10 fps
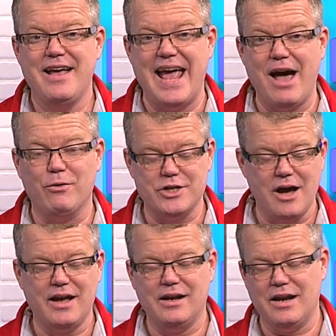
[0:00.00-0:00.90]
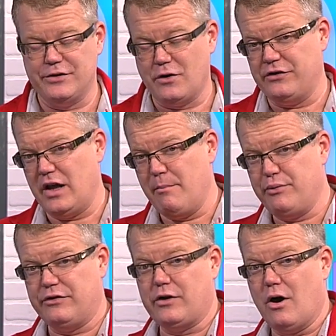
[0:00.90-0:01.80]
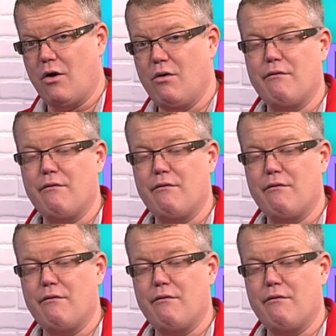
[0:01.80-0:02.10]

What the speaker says: And we're talking, as far as inputs go,